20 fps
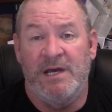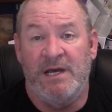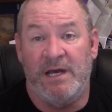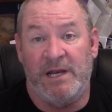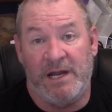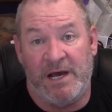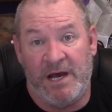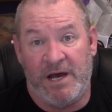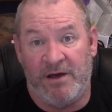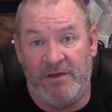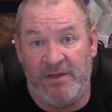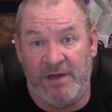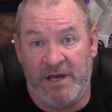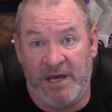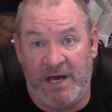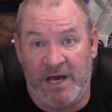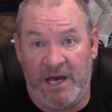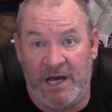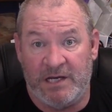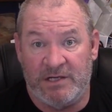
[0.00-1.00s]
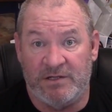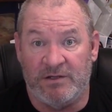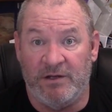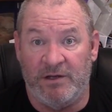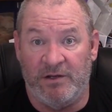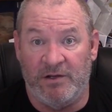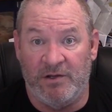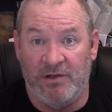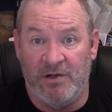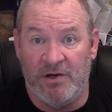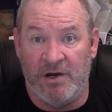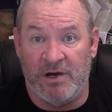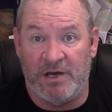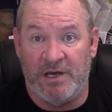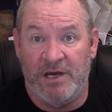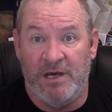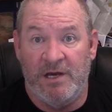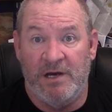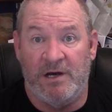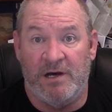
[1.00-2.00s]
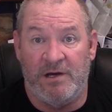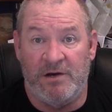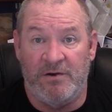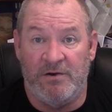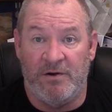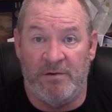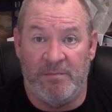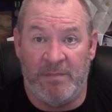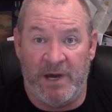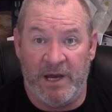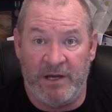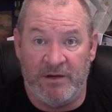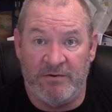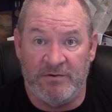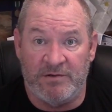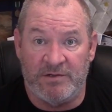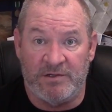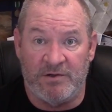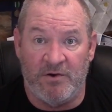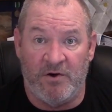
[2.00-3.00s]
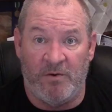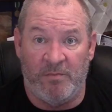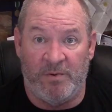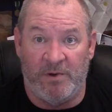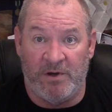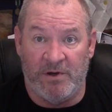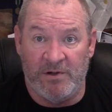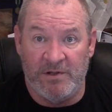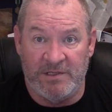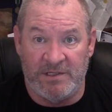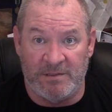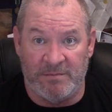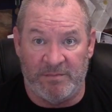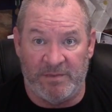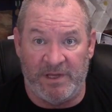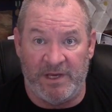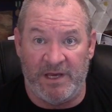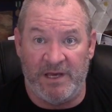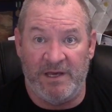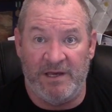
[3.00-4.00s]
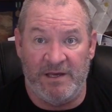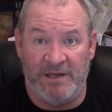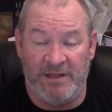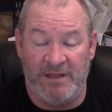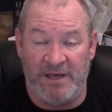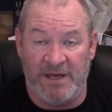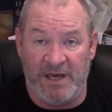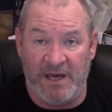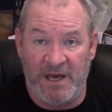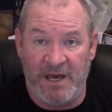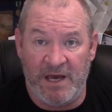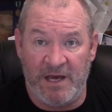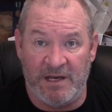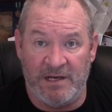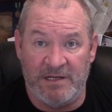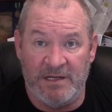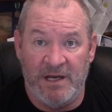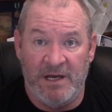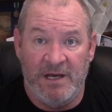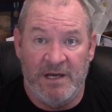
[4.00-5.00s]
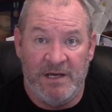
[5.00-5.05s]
and how they actually look under a microscope ultimately in the end.